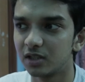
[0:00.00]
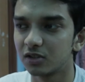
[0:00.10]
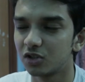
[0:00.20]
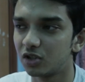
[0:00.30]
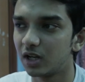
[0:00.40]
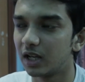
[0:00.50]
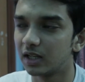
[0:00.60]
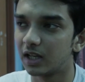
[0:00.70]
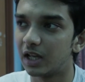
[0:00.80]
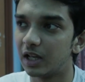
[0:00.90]
just take
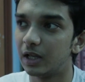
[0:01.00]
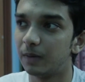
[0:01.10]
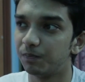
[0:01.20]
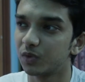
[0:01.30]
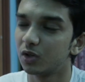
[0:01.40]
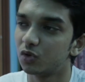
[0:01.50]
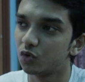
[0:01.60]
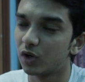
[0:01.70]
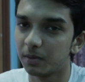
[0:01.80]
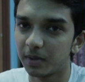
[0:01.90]
a
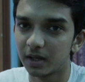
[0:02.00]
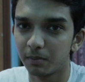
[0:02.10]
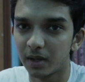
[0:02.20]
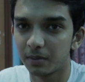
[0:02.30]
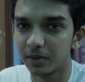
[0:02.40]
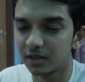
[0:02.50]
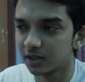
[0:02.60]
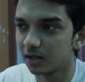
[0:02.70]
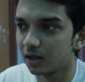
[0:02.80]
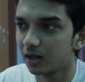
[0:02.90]
20
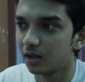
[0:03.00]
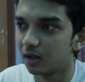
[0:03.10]
megapixel